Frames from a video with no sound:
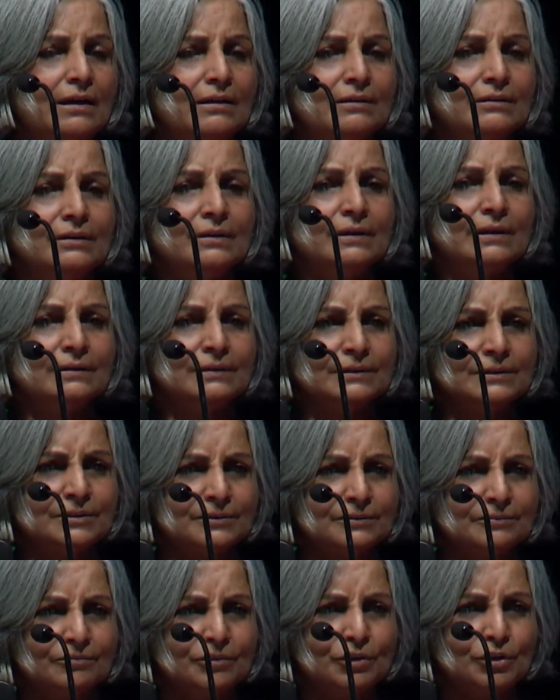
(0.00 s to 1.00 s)

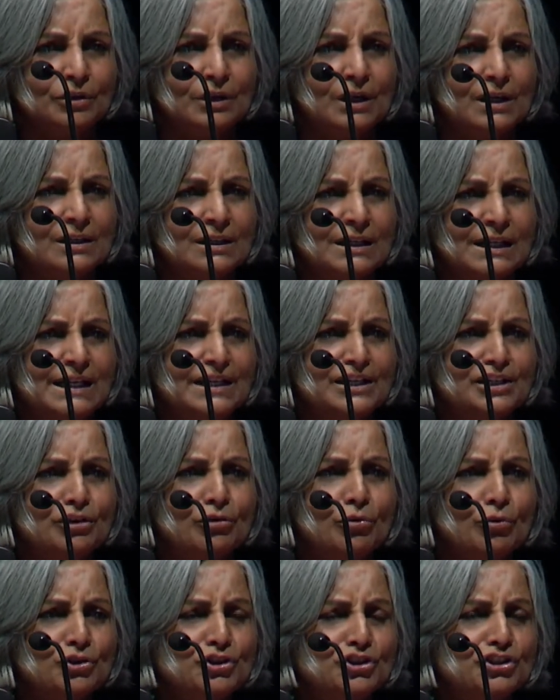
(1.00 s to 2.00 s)
The earlier
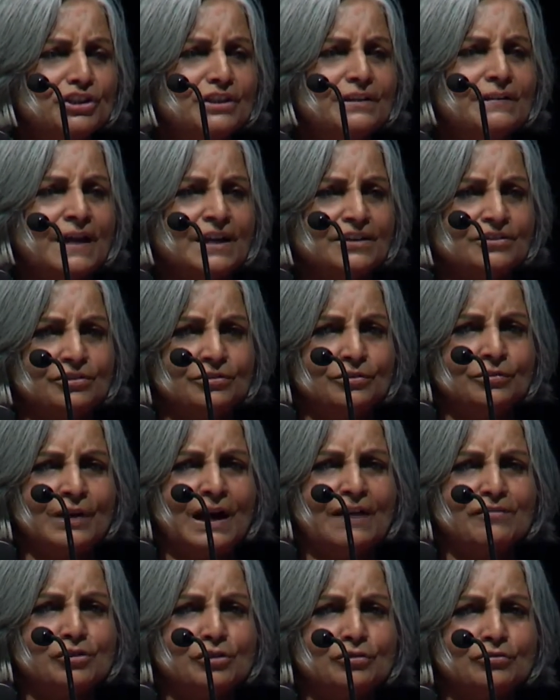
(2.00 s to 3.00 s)
notion that you
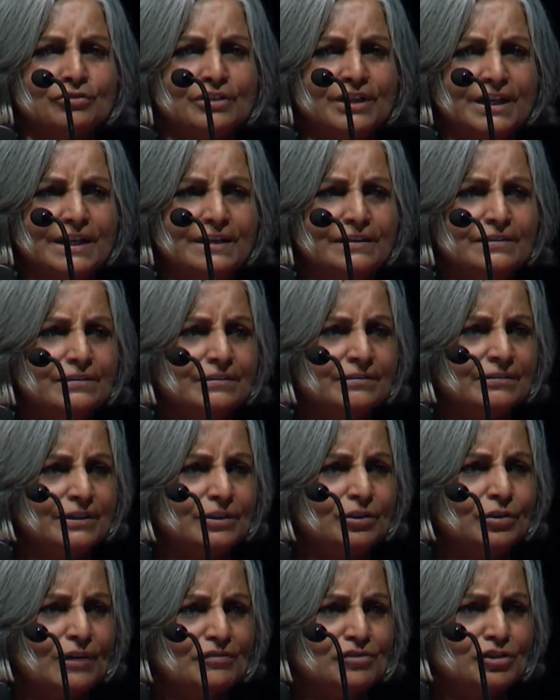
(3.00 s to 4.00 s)
have
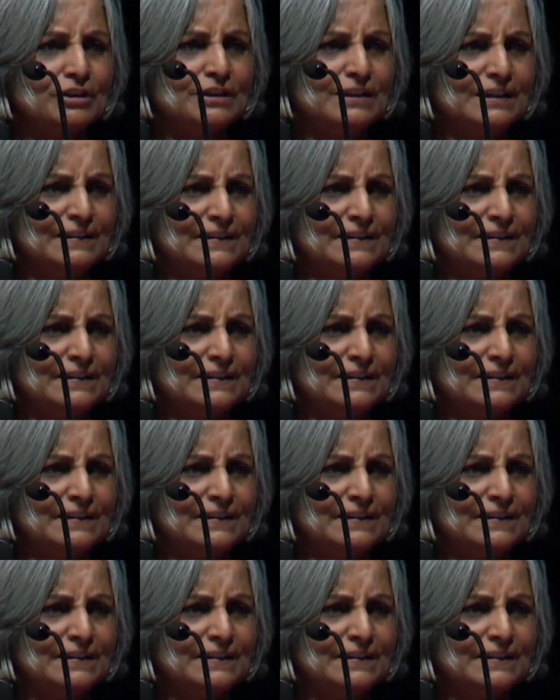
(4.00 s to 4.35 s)
to learn